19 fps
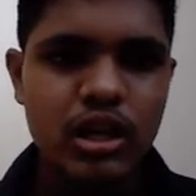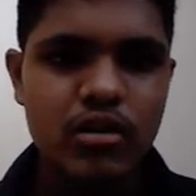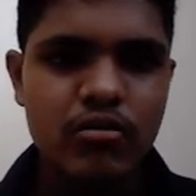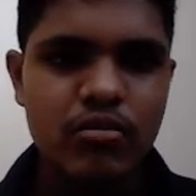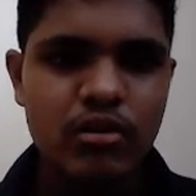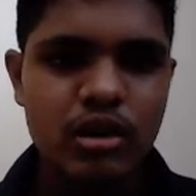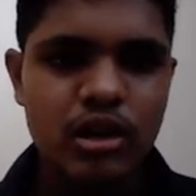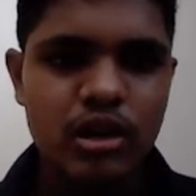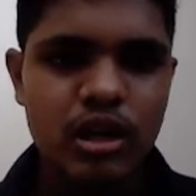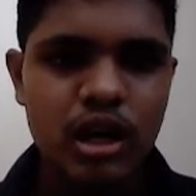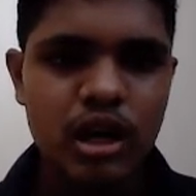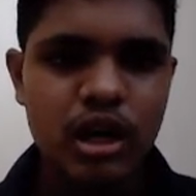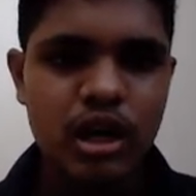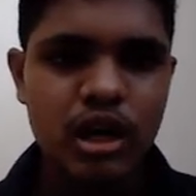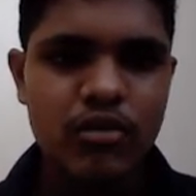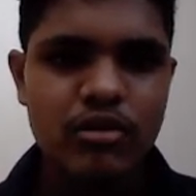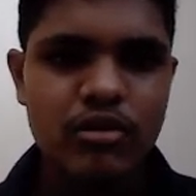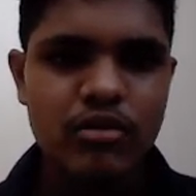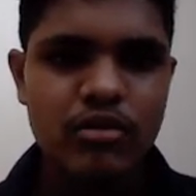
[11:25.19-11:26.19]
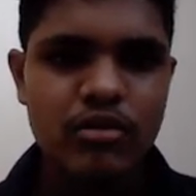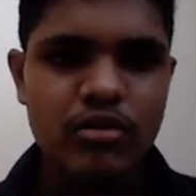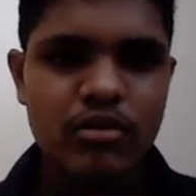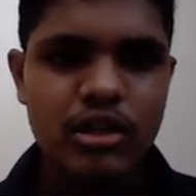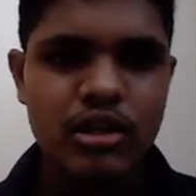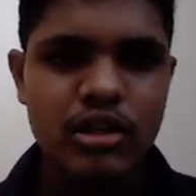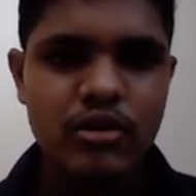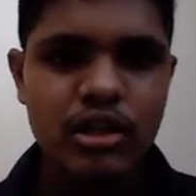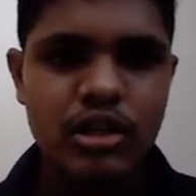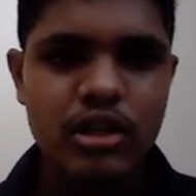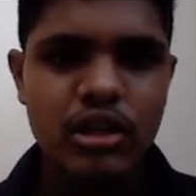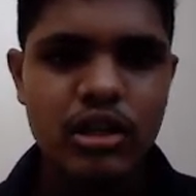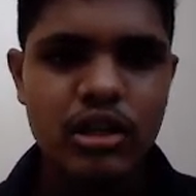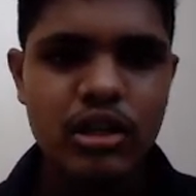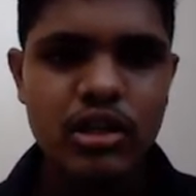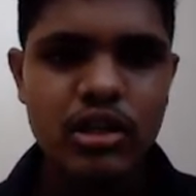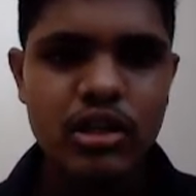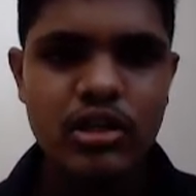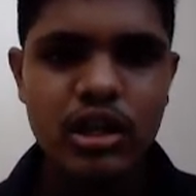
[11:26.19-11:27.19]
For a half wave rectifier, there is a
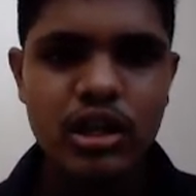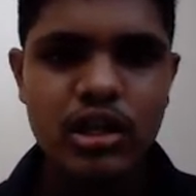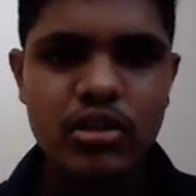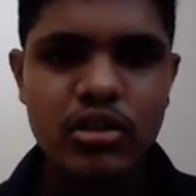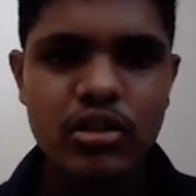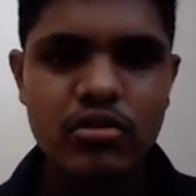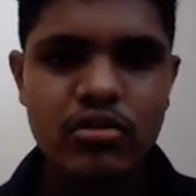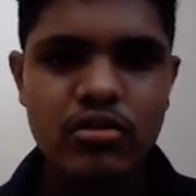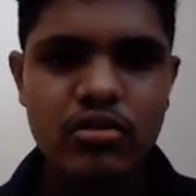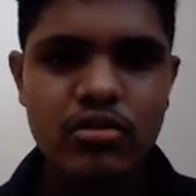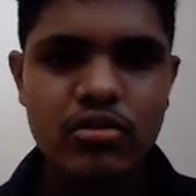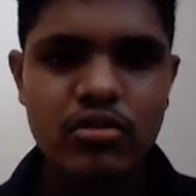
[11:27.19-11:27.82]
current through the load